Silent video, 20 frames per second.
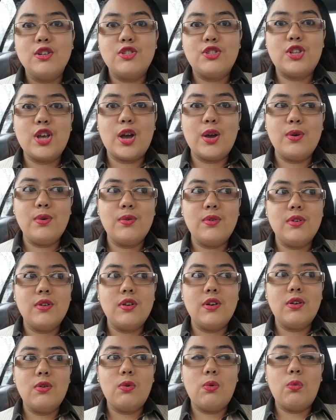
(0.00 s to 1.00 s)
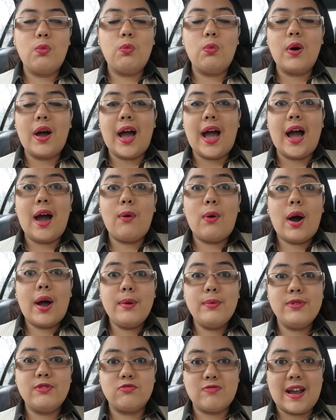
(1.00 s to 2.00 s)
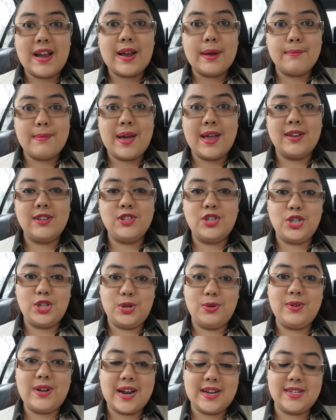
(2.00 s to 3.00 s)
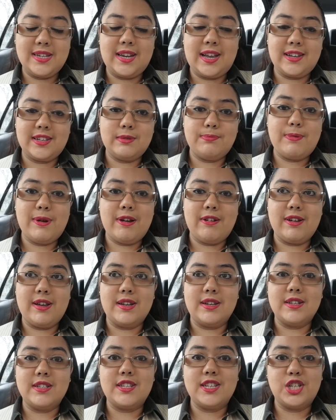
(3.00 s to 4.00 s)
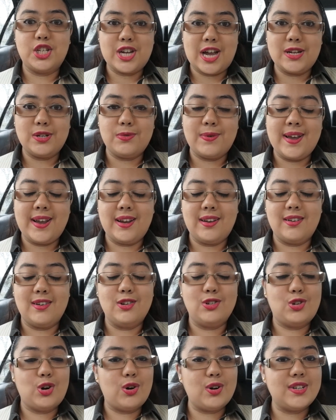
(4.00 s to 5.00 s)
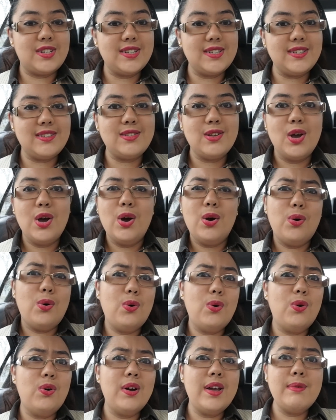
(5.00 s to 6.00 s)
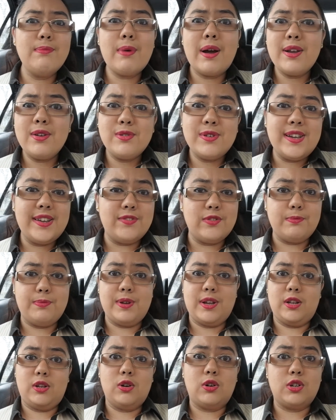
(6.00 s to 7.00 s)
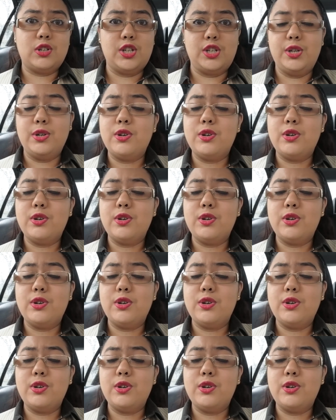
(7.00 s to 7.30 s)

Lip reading: So how I would recommend you getting experience shadowing doctors, or it might not even be a doctor.